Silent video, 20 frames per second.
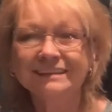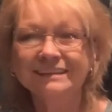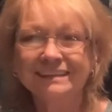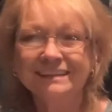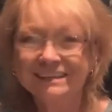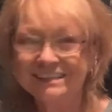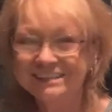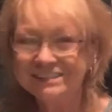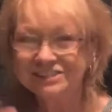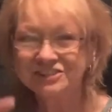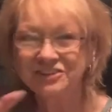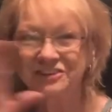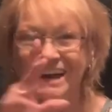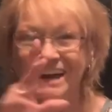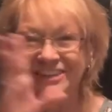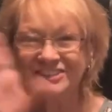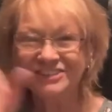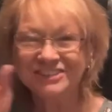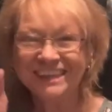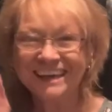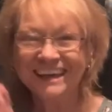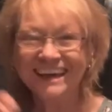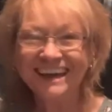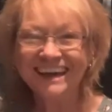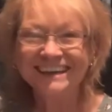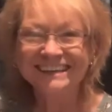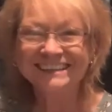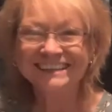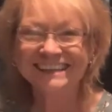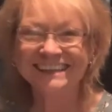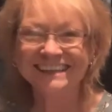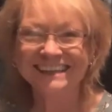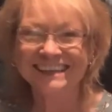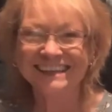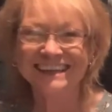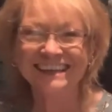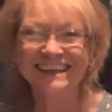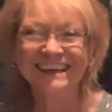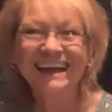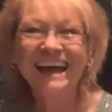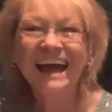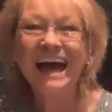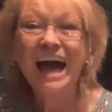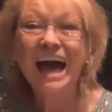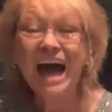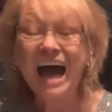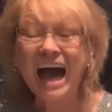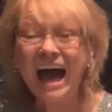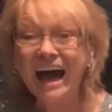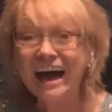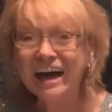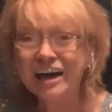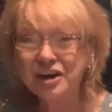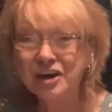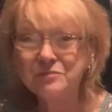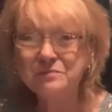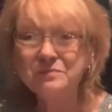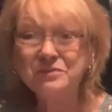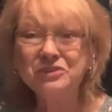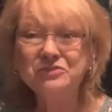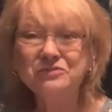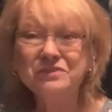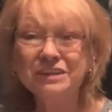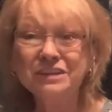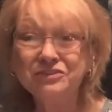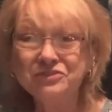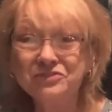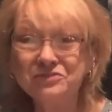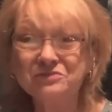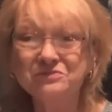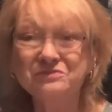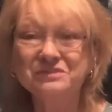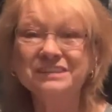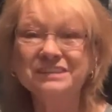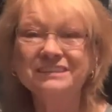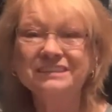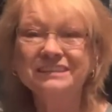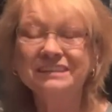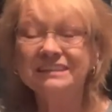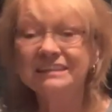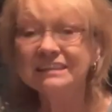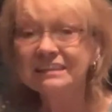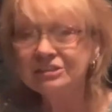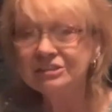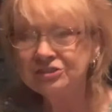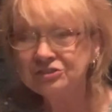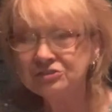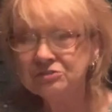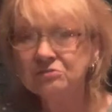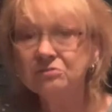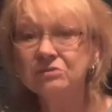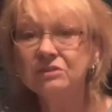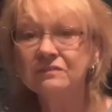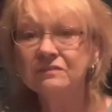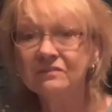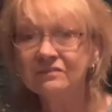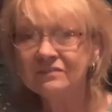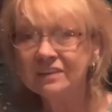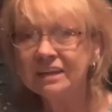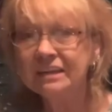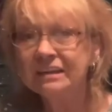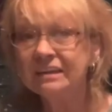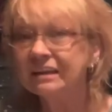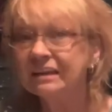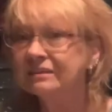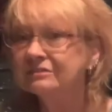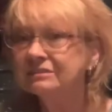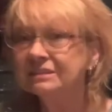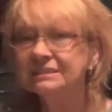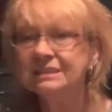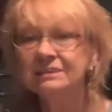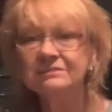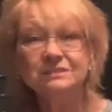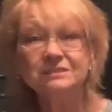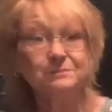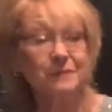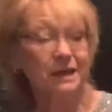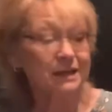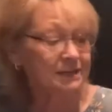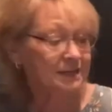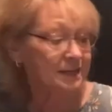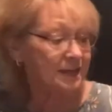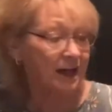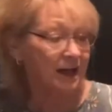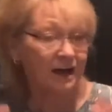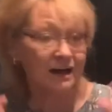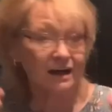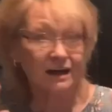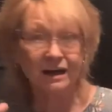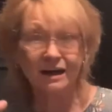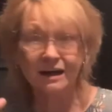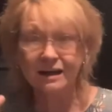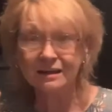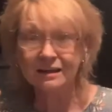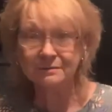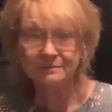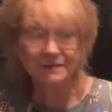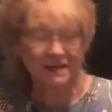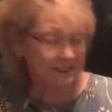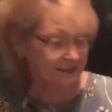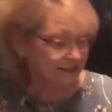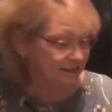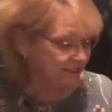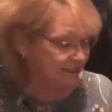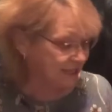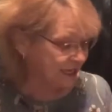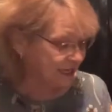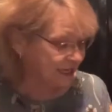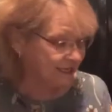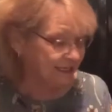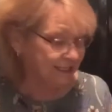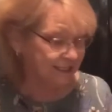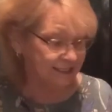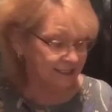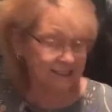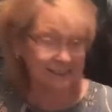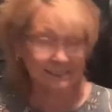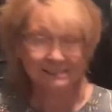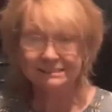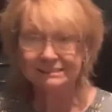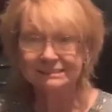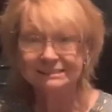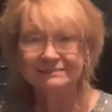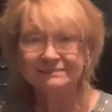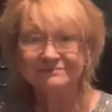Scratch that. I hope you enjoyed this short video because it was mainly all about the cannon lids.